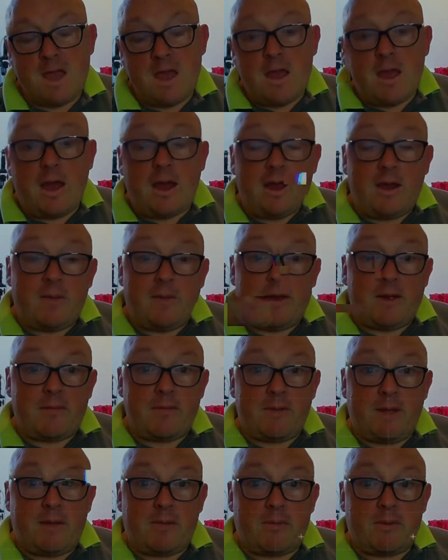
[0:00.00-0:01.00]
Anyway,
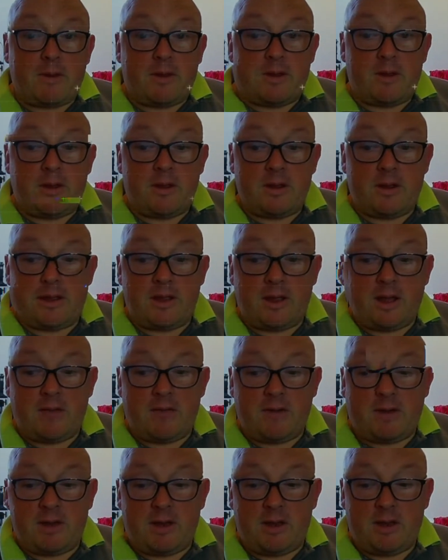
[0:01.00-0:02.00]
I'm gonna get
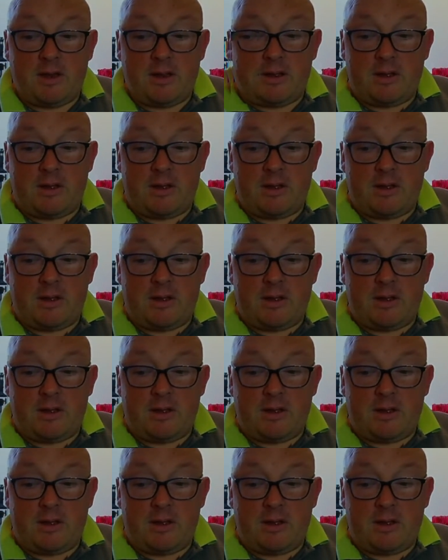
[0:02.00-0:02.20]
ready.